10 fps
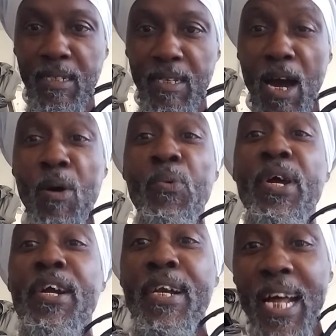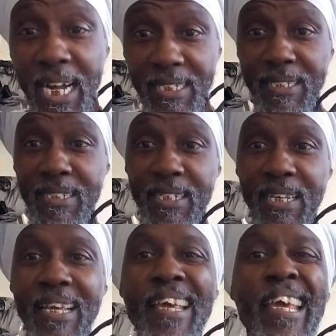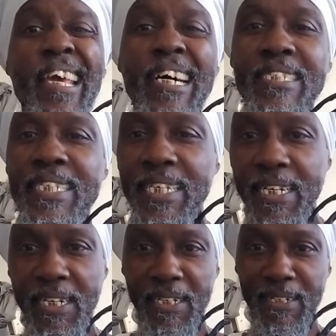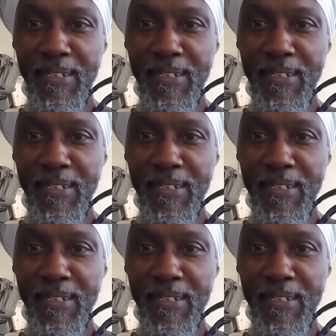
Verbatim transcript: or we're not chaotic.